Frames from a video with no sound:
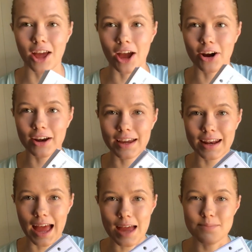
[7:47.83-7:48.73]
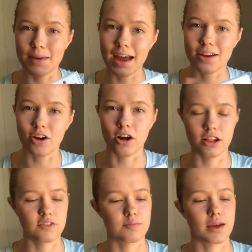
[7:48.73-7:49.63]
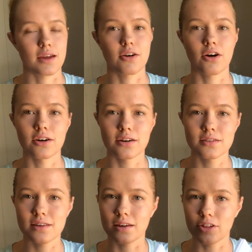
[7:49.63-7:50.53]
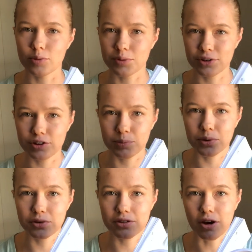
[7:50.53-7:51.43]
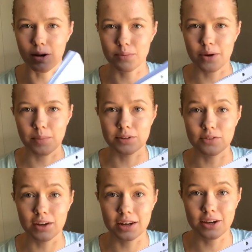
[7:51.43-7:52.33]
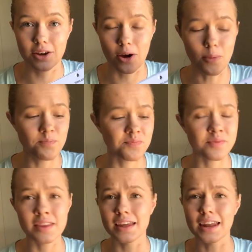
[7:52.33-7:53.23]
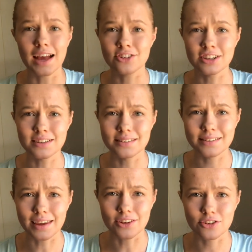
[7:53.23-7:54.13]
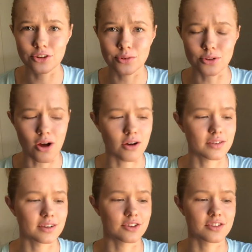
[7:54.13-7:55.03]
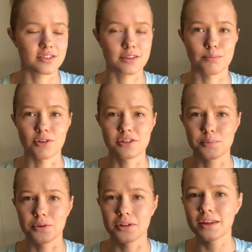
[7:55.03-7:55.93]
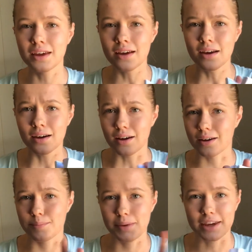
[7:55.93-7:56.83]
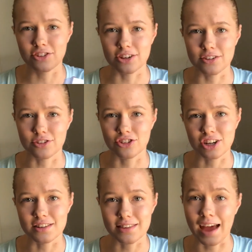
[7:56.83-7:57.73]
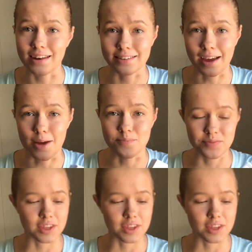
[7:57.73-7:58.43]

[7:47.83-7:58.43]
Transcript: All right, I'm back. All of my cards and other printables are prepped and ready to go. And it actually didn't take too long because I just did multiple pages or sheets at a time.